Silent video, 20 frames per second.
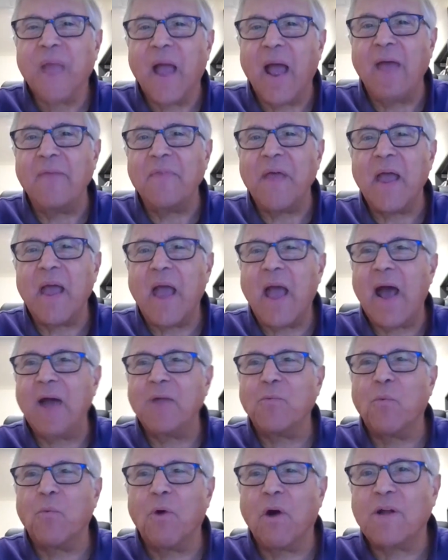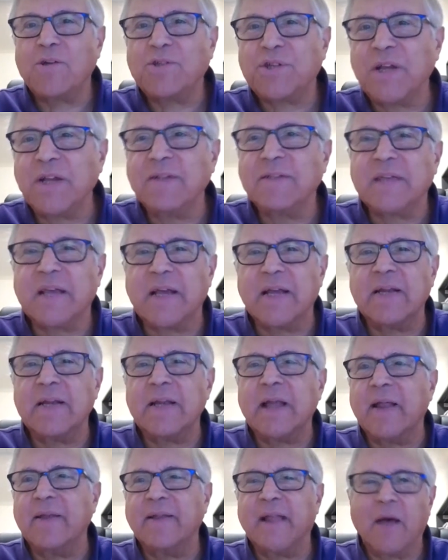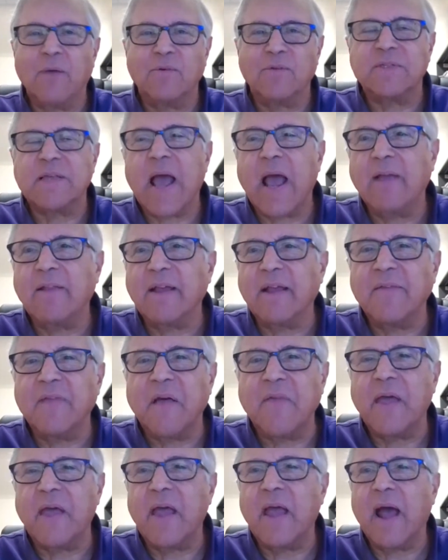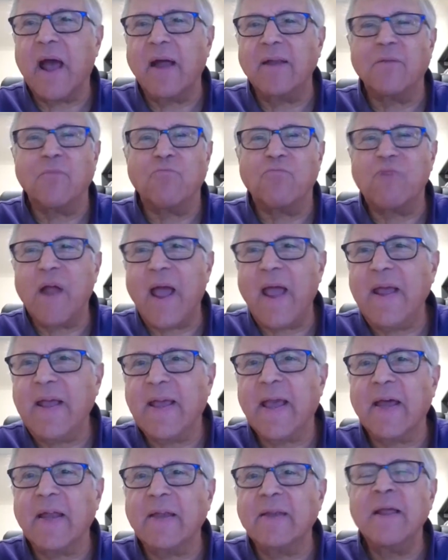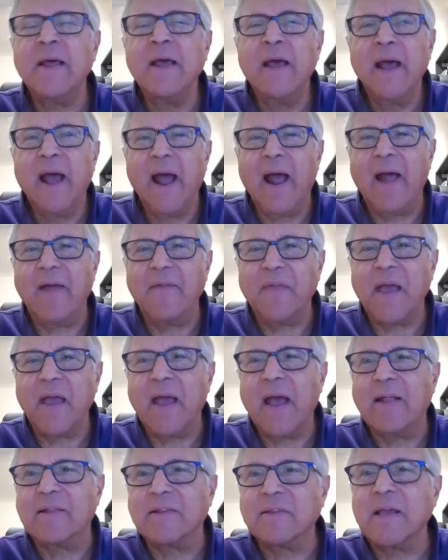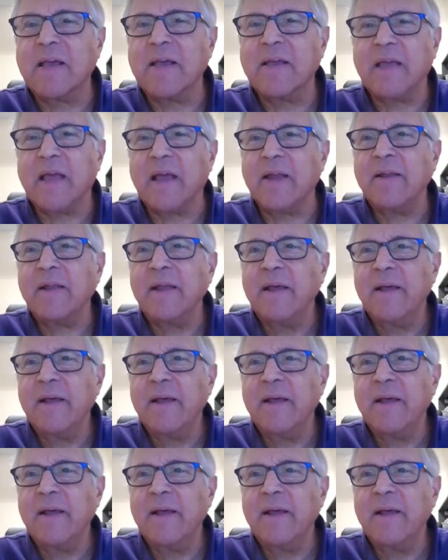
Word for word: And they had Washington, and that was Haley, and then they had Reagan, and they had Lincoln.